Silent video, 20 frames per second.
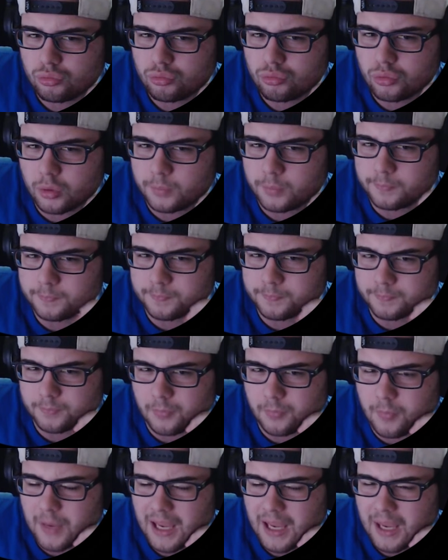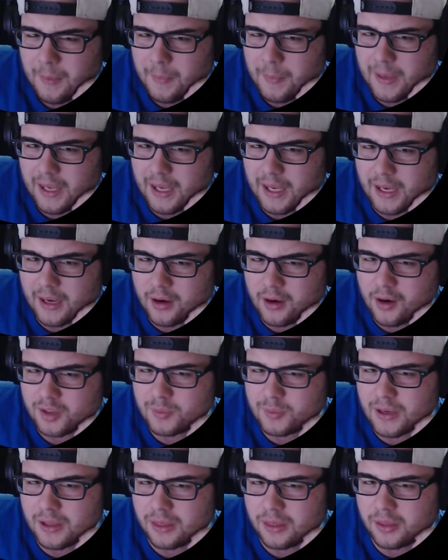Hmm, maybe. Here's
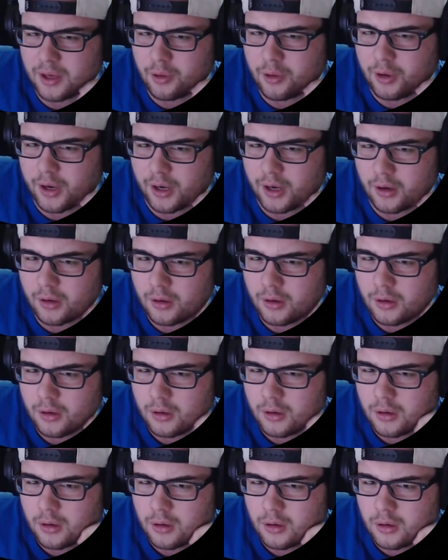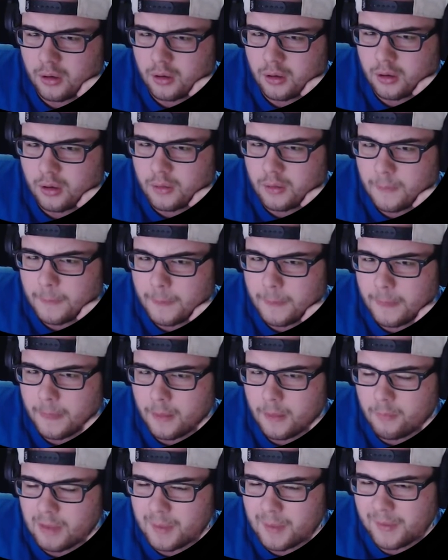my theory.
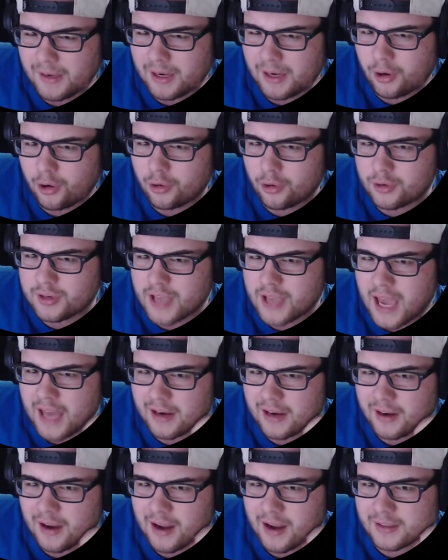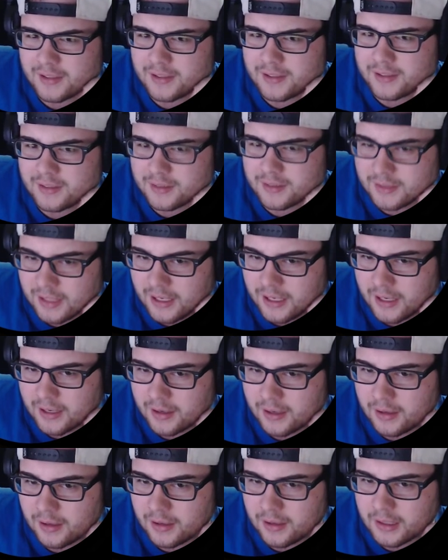Maybe her dad got
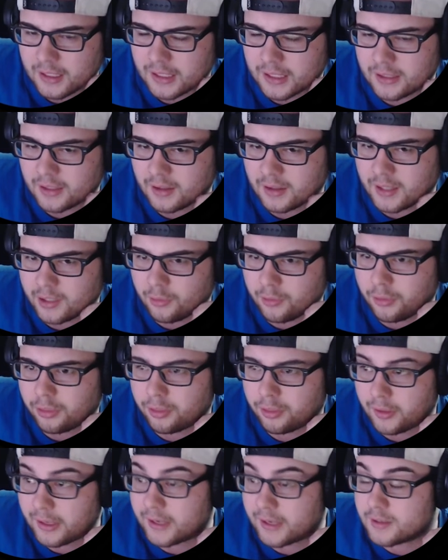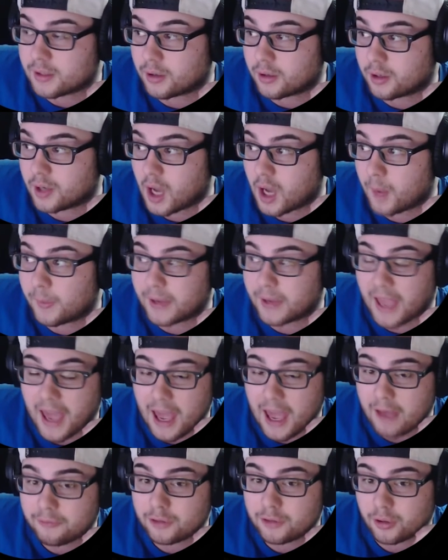sick and the little things that are coming
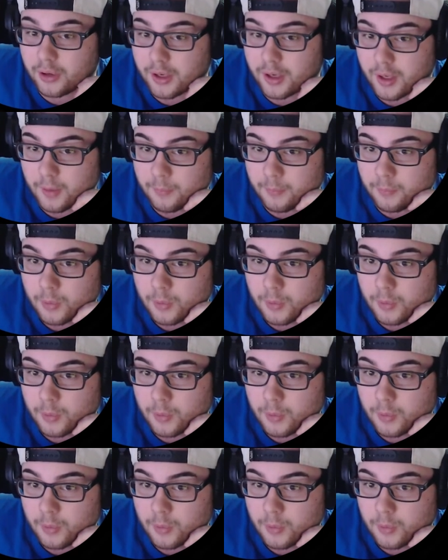after him